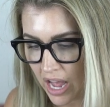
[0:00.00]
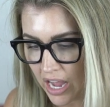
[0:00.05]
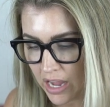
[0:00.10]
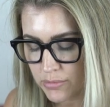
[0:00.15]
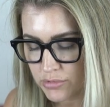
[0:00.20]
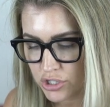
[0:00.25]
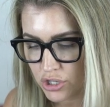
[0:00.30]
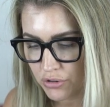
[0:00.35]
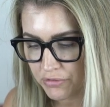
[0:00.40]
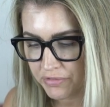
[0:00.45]

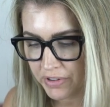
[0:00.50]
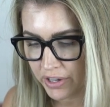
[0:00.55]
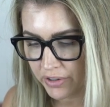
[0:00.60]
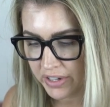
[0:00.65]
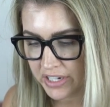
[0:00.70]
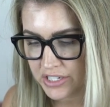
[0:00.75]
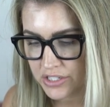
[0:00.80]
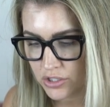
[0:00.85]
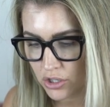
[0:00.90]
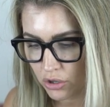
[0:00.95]
I'm so
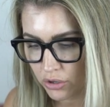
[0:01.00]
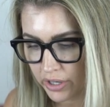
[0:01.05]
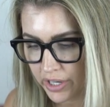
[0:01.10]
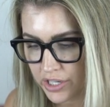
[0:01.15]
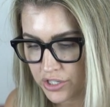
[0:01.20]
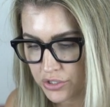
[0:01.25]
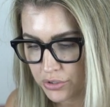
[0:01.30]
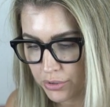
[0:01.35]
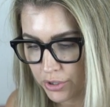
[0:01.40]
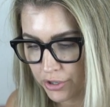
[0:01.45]
very
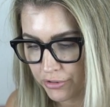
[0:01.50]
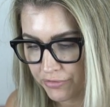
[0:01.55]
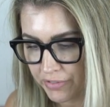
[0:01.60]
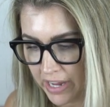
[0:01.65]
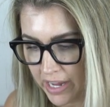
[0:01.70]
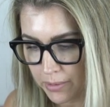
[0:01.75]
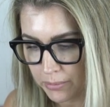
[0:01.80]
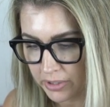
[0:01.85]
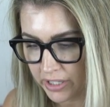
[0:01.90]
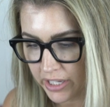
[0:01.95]
sorry to her
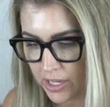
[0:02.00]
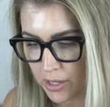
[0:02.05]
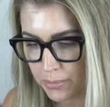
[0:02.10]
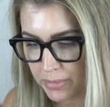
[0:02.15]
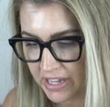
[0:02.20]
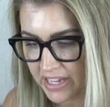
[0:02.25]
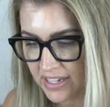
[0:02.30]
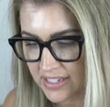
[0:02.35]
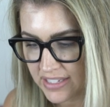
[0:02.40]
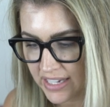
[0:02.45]
family,
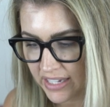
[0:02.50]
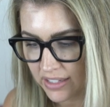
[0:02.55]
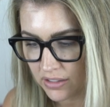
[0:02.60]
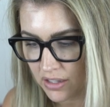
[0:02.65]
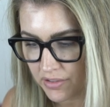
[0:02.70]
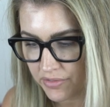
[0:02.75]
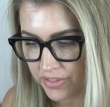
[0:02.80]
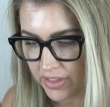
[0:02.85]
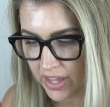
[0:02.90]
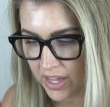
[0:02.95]
because I
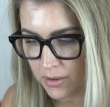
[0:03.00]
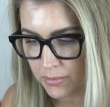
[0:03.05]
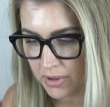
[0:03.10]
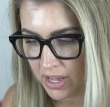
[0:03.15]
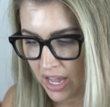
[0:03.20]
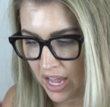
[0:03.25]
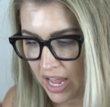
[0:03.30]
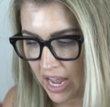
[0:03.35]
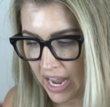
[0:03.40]
love them.